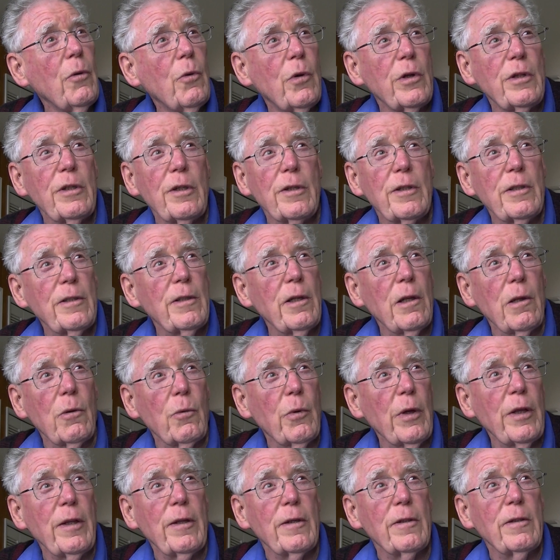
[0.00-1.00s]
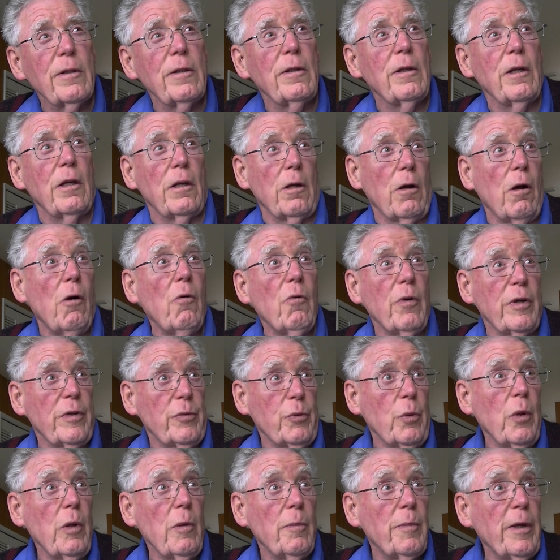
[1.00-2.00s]
which is still with us and it always
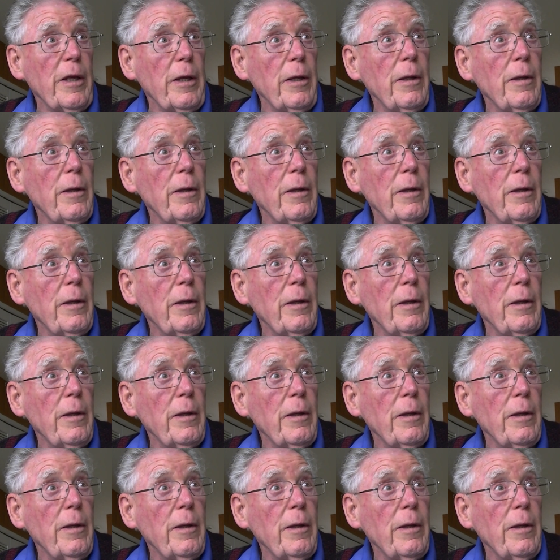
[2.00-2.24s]
will be.